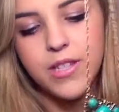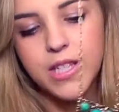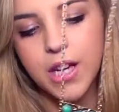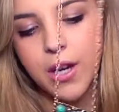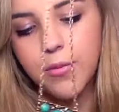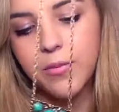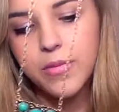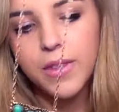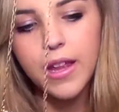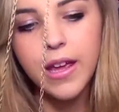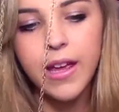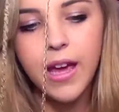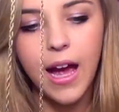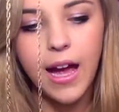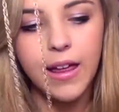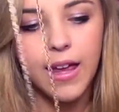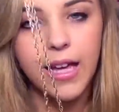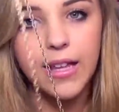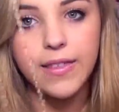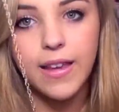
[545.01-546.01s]
So
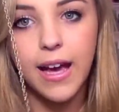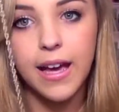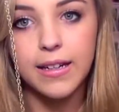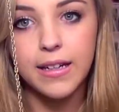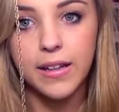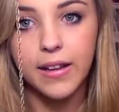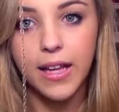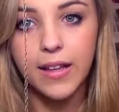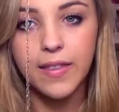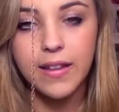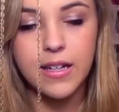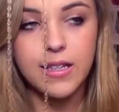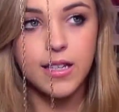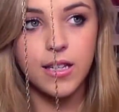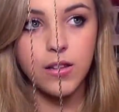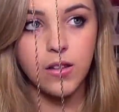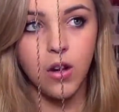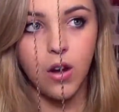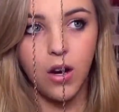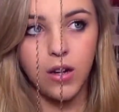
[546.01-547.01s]
I like that, and I like that it's
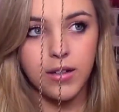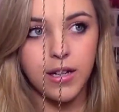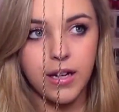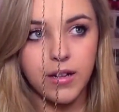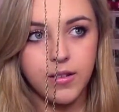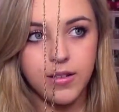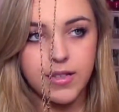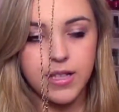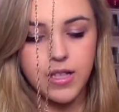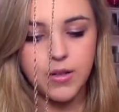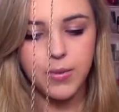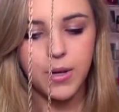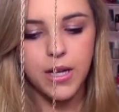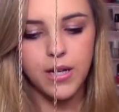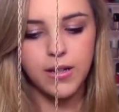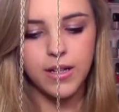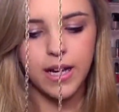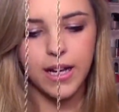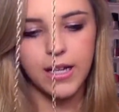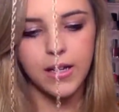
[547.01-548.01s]
a long necklace as
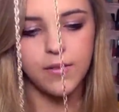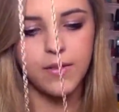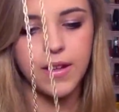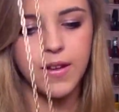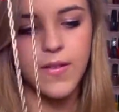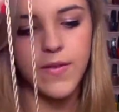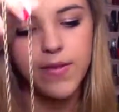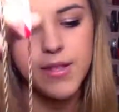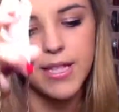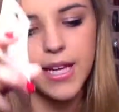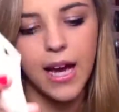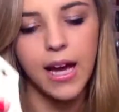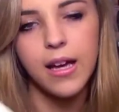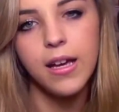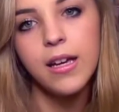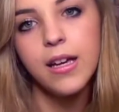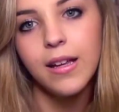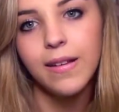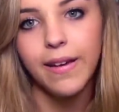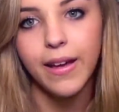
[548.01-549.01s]
well. It kind of gives
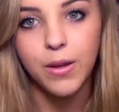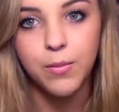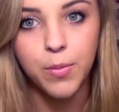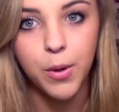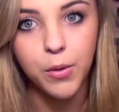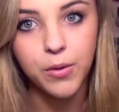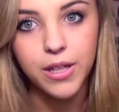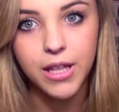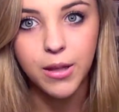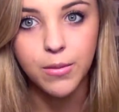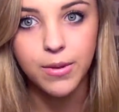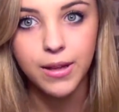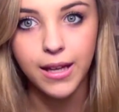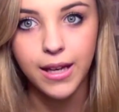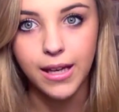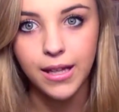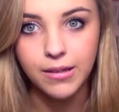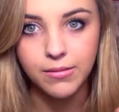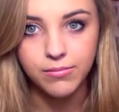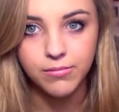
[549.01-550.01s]
that like
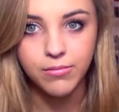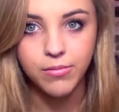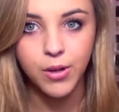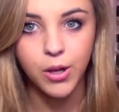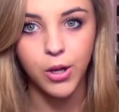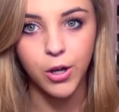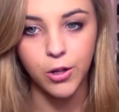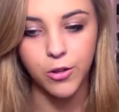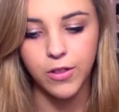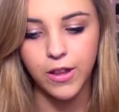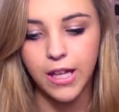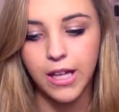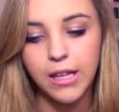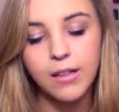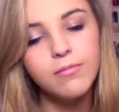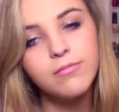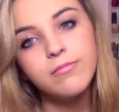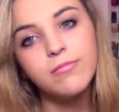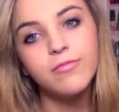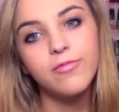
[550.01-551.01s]
bohemian,
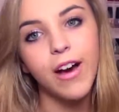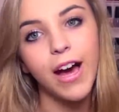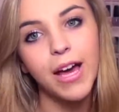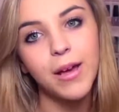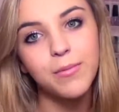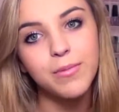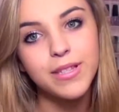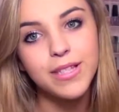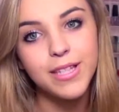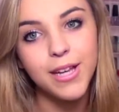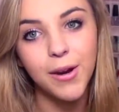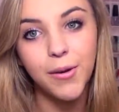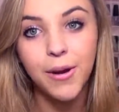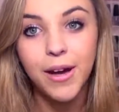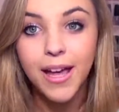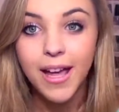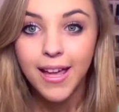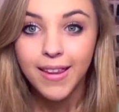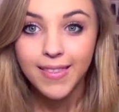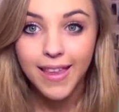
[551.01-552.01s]
earthy vibe. So
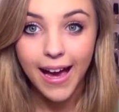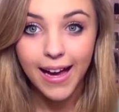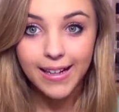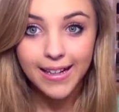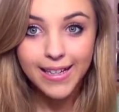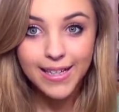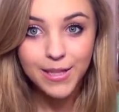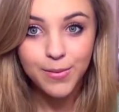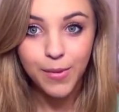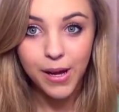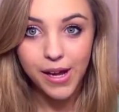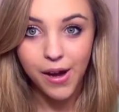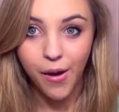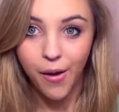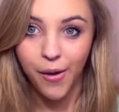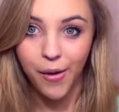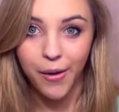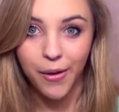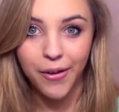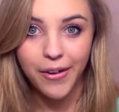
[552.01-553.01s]
that is my
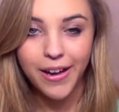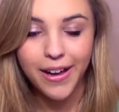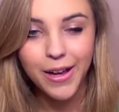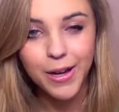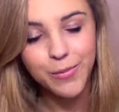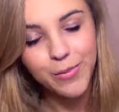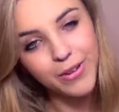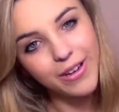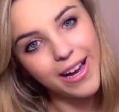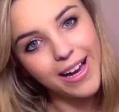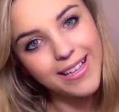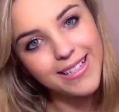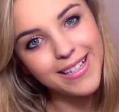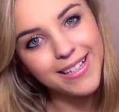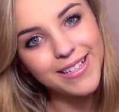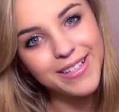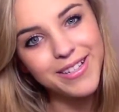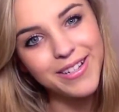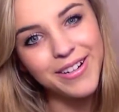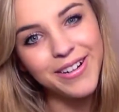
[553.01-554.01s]
haul. I hope you guys
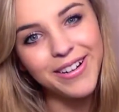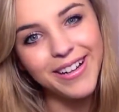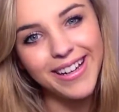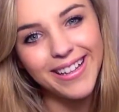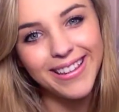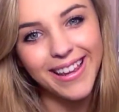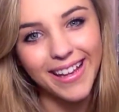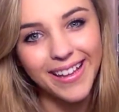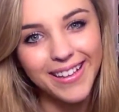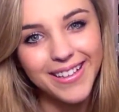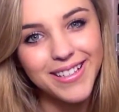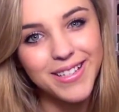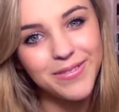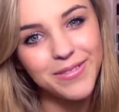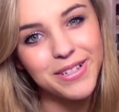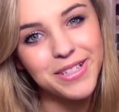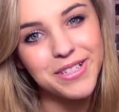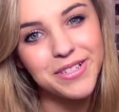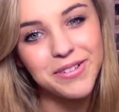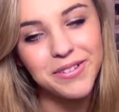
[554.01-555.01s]
enjoyed. Thank you so
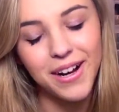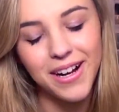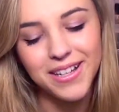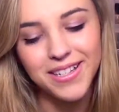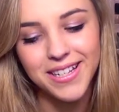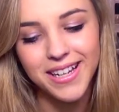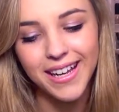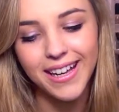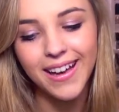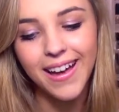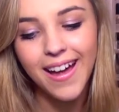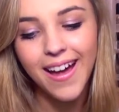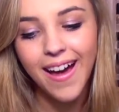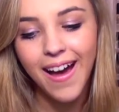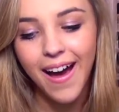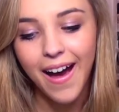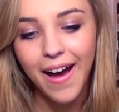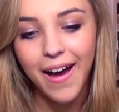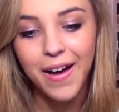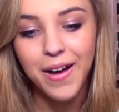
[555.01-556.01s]
much for watching.
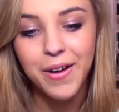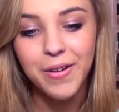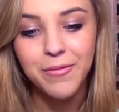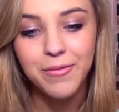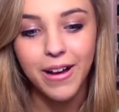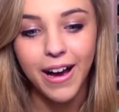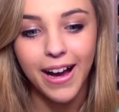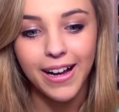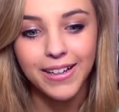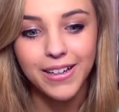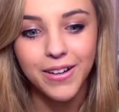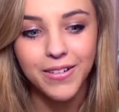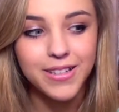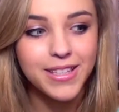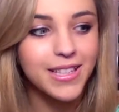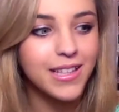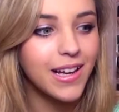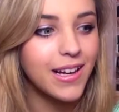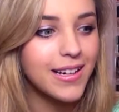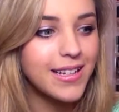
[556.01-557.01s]
I know
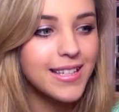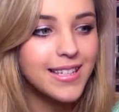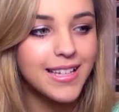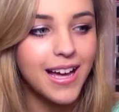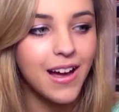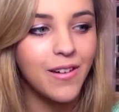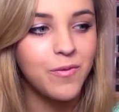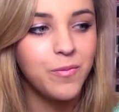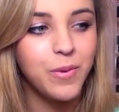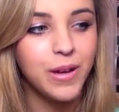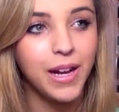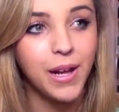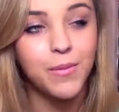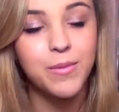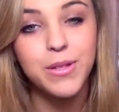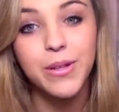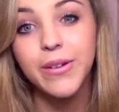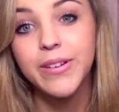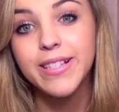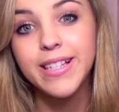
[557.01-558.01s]
it's a lot of stuff, but
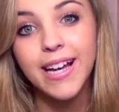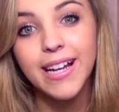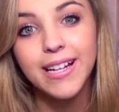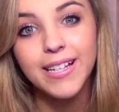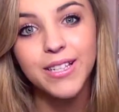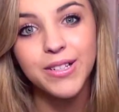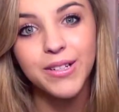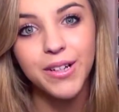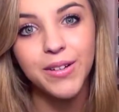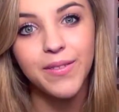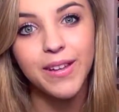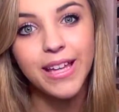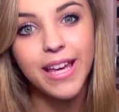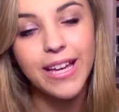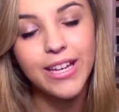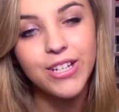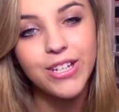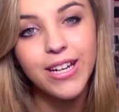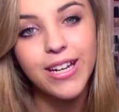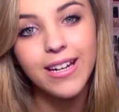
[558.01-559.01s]
I'm so excited to go on
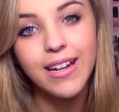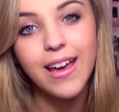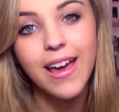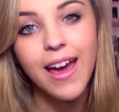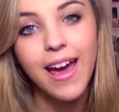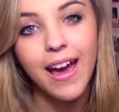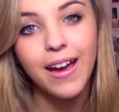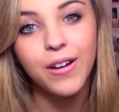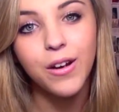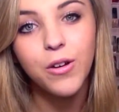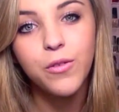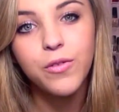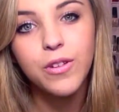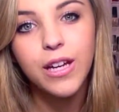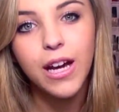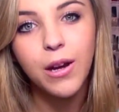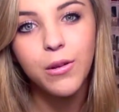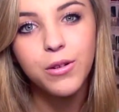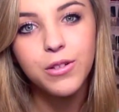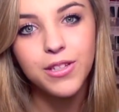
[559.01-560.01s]
vacation, and
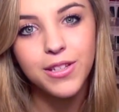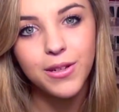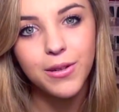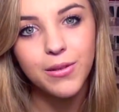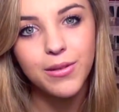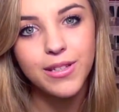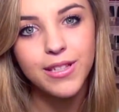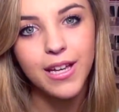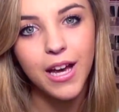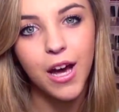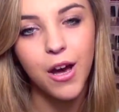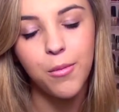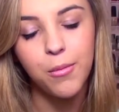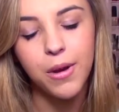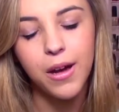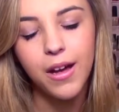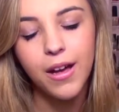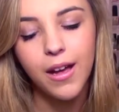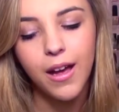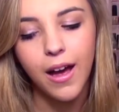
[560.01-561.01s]
hopefully I will do
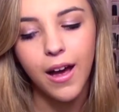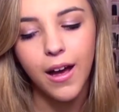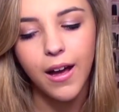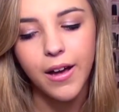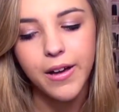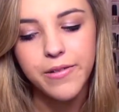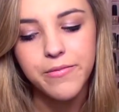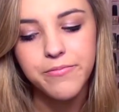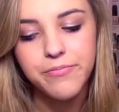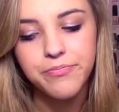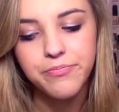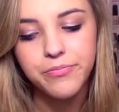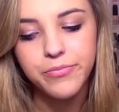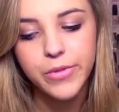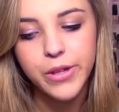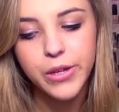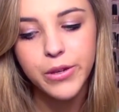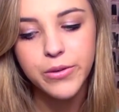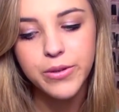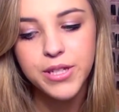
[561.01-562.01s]
some
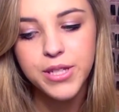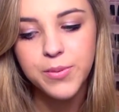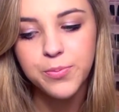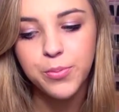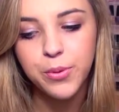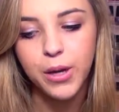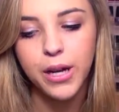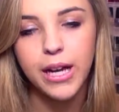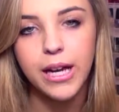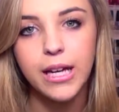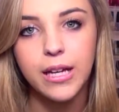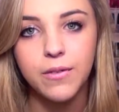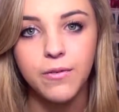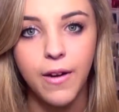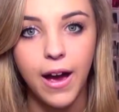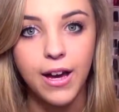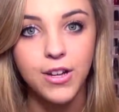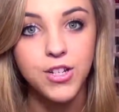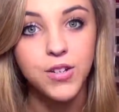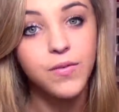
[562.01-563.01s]
new spring
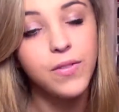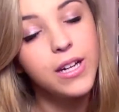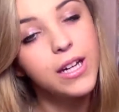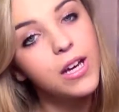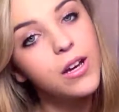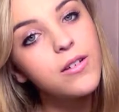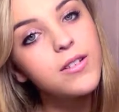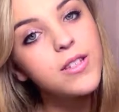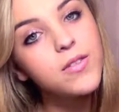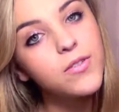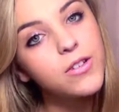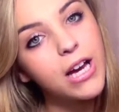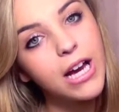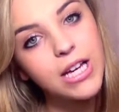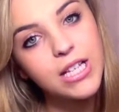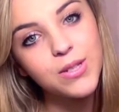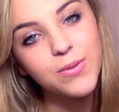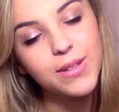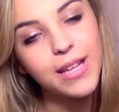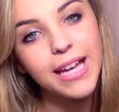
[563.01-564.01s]
fashion videos if you
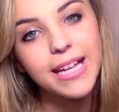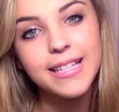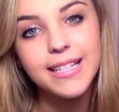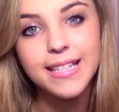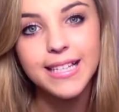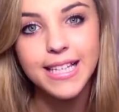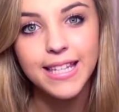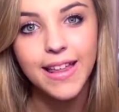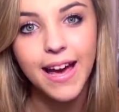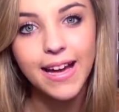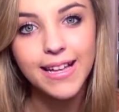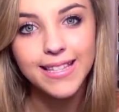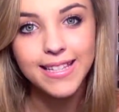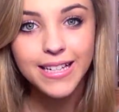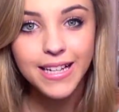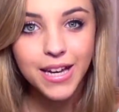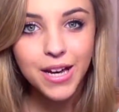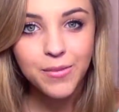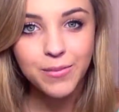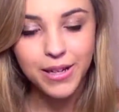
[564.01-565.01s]
guys would like to see that.
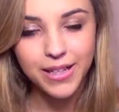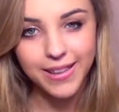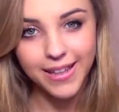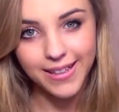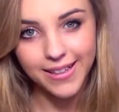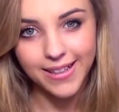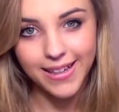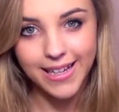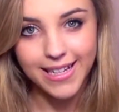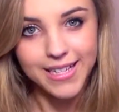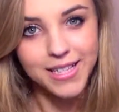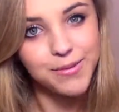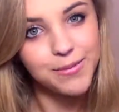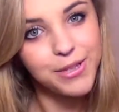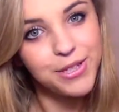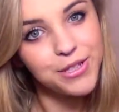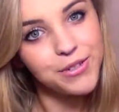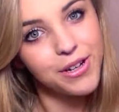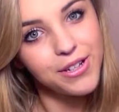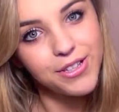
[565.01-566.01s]
But thank you guys so
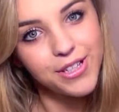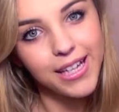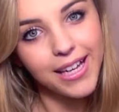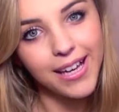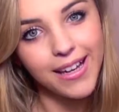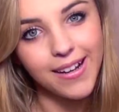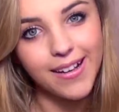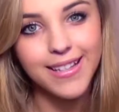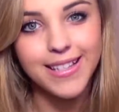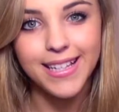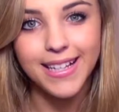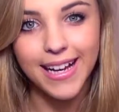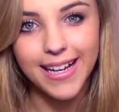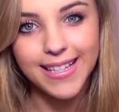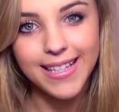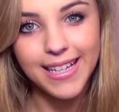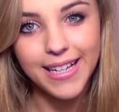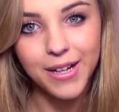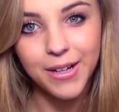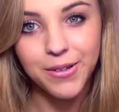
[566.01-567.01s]
much for watching, and I'll see you
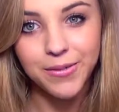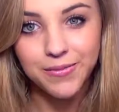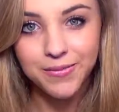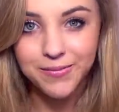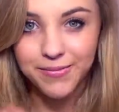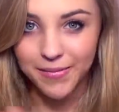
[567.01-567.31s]
guys later.